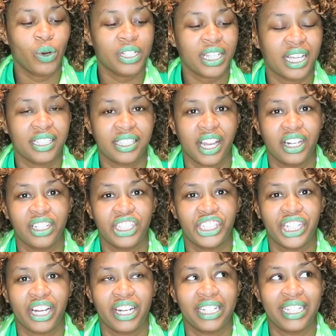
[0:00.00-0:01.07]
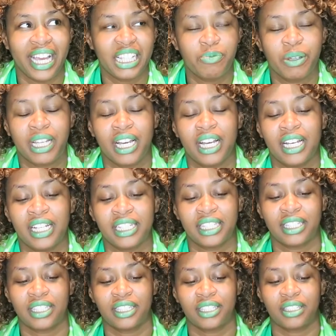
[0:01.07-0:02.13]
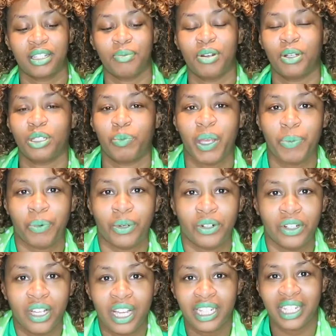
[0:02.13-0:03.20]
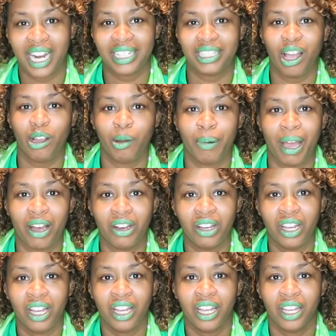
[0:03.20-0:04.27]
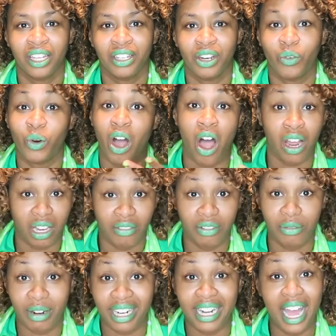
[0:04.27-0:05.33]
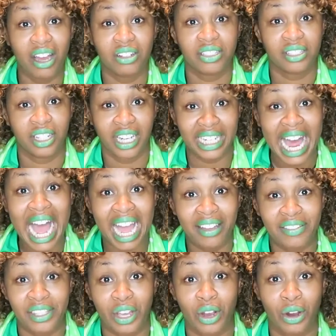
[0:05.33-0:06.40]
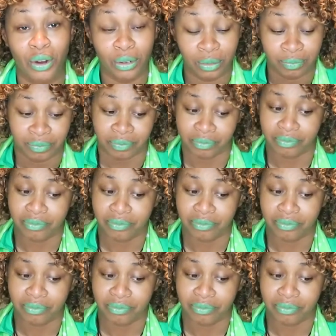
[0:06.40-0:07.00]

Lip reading: Was I scared to share? Yes, because some of those people that I talk about, you know, well, all of them right now are still alive. So